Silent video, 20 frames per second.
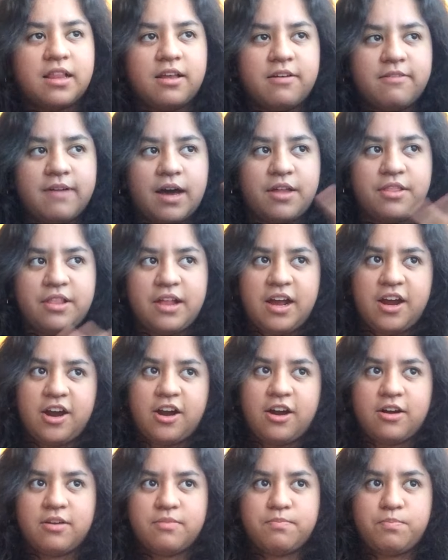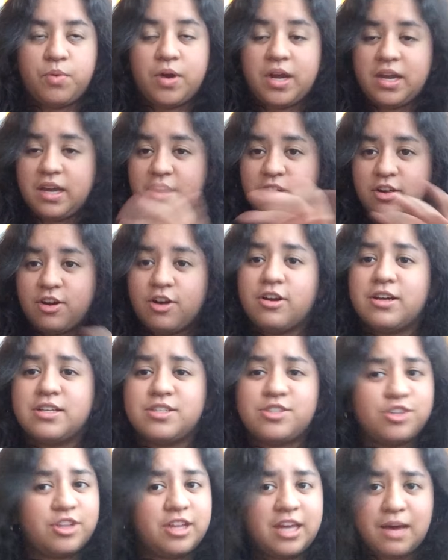love how they're bringing her
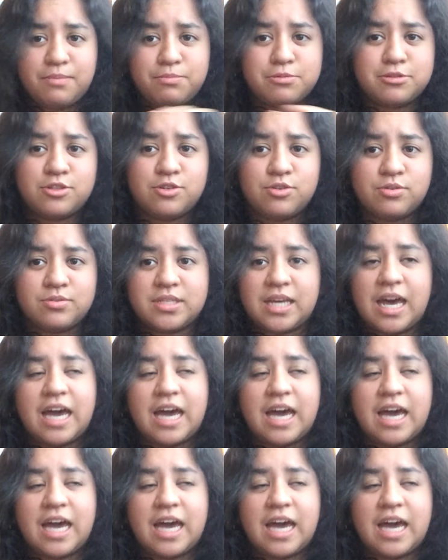into the episodes,